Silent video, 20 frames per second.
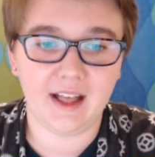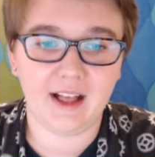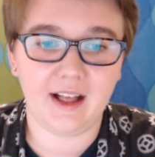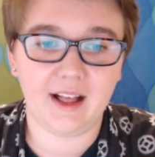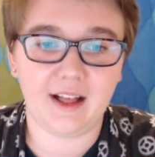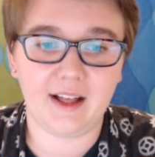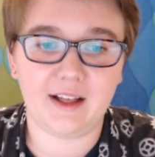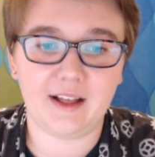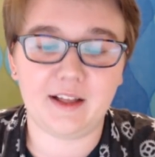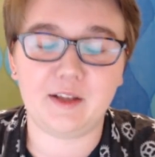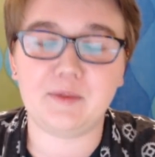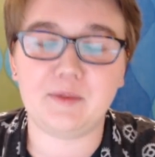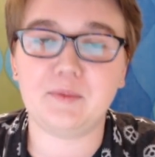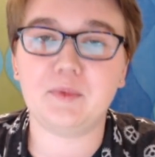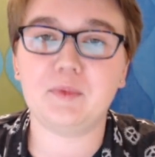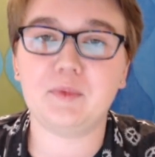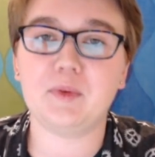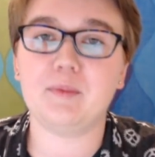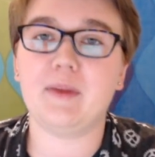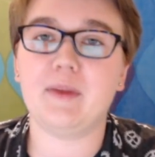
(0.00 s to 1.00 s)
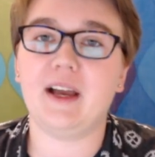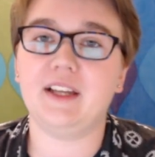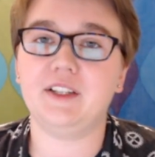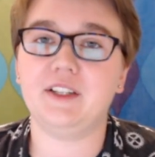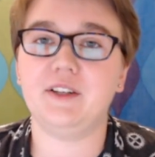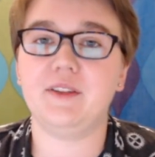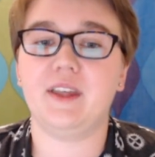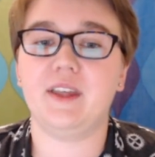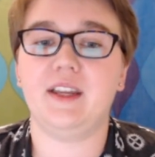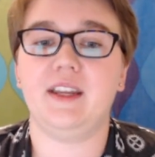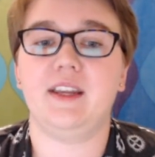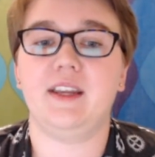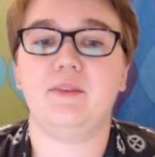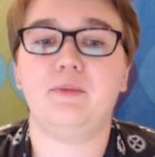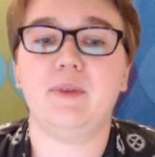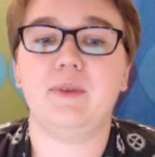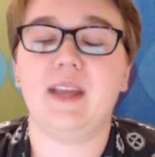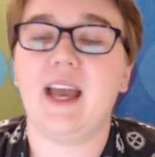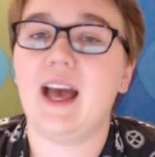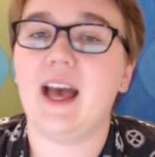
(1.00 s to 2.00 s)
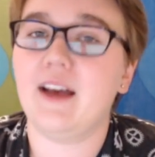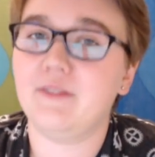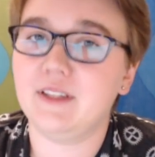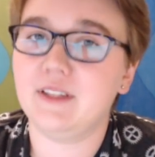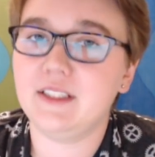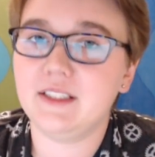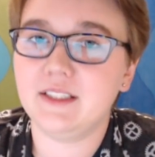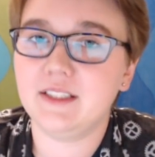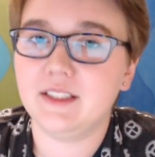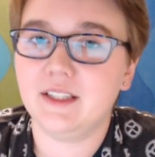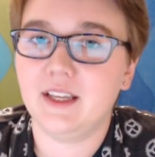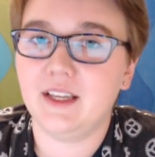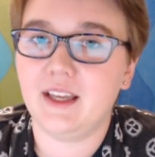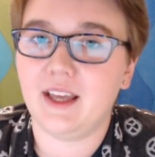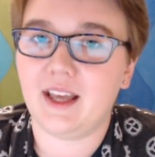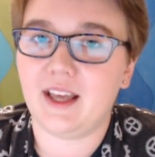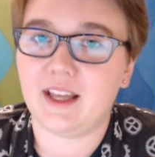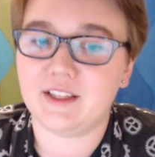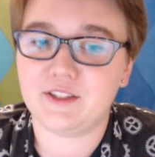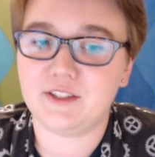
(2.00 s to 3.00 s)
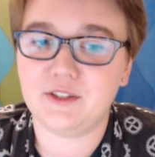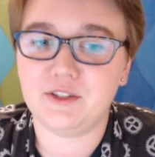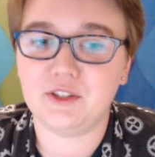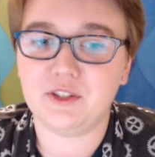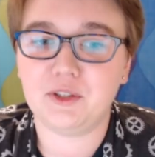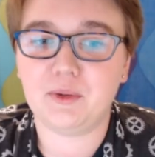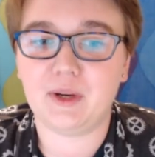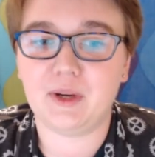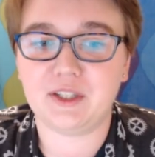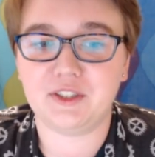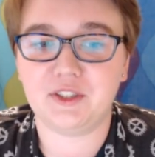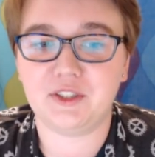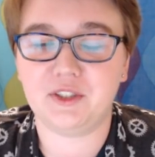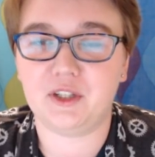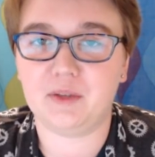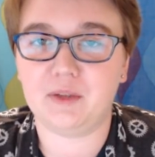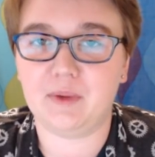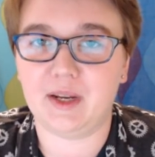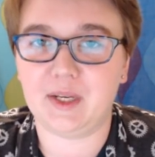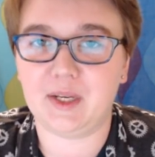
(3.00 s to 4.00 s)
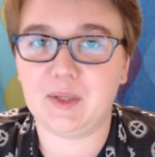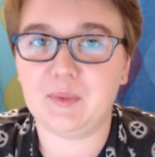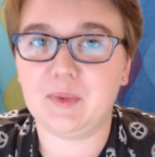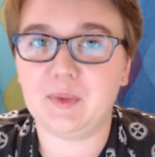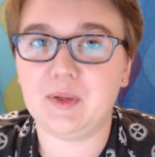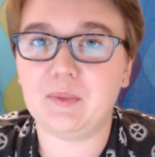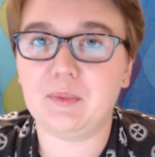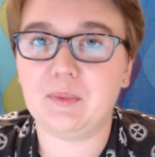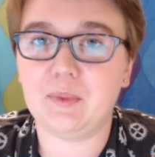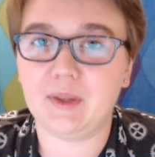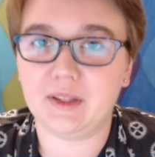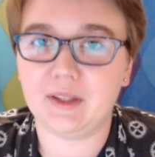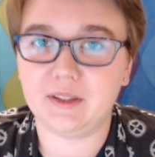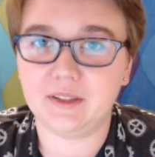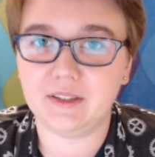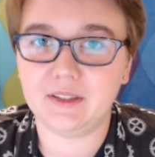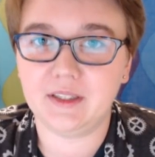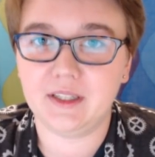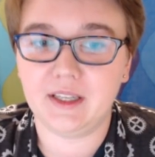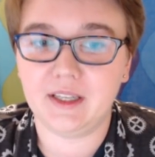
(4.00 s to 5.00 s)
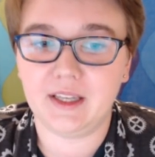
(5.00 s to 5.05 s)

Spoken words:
Reminder that if we haven't answered your question already, we will